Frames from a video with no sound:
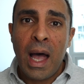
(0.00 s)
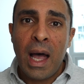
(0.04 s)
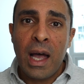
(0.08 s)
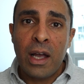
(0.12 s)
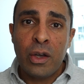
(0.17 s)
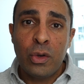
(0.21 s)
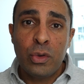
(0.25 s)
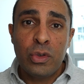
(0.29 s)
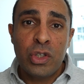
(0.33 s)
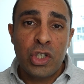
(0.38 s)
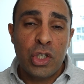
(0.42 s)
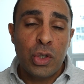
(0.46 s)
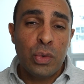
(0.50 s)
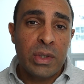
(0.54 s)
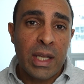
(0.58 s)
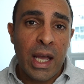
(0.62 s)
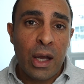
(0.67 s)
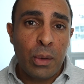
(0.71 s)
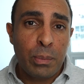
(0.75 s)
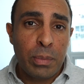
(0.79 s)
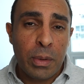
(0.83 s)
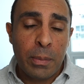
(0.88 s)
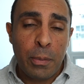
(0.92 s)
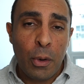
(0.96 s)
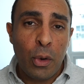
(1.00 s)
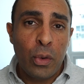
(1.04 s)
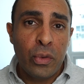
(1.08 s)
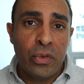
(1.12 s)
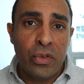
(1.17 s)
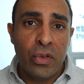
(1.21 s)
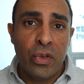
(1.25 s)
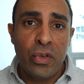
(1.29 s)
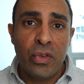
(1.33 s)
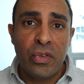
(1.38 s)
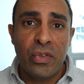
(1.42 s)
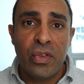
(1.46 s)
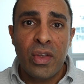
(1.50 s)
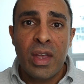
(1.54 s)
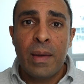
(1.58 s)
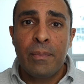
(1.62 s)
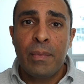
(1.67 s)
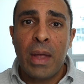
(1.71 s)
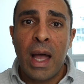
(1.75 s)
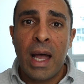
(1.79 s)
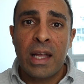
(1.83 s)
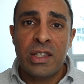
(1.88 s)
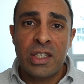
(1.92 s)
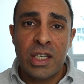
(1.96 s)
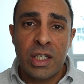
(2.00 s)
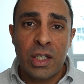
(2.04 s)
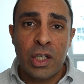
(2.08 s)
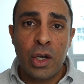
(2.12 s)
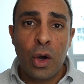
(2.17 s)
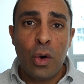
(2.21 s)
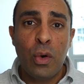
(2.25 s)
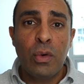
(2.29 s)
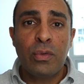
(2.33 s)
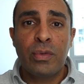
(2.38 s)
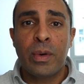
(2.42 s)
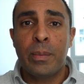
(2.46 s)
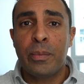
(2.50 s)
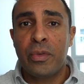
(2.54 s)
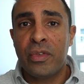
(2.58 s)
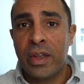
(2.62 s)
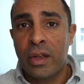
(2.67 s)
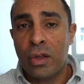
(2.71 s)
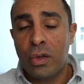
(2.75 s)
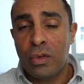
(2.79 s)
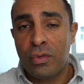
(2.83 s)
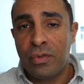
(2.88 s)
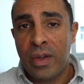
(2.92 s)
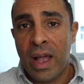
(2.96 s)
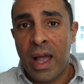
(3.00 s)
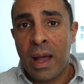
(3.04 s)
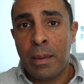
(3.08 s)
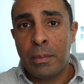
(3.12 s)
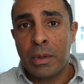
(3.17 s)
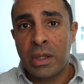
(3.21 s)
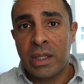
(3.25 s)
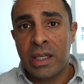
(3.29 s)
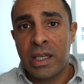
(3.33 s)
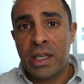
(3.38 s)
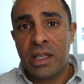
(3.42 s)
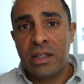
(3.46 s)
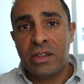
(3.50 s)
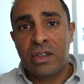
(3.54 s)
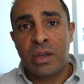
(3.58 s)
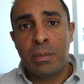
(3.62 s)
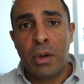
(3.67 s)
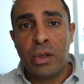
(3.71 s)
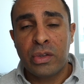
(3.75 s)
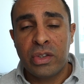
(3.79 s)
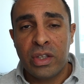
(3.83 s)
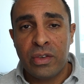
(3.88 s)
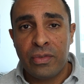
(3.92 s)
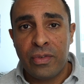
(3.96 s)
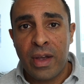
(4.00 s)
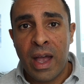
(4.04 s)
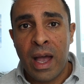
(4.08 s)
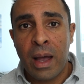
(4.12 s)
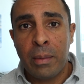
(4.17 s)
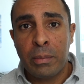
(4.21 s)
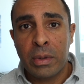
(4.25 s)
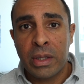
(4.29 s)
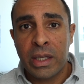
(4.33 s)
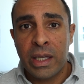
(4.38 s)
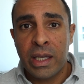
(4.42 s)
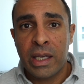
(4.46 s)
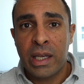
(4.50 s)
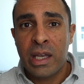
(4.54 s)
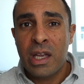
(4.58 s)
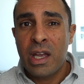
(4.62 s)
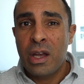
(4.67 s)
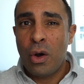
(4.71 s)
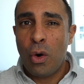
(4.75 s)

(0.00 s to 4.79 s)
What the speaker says: who shoot down proposals to go from single family to multifamily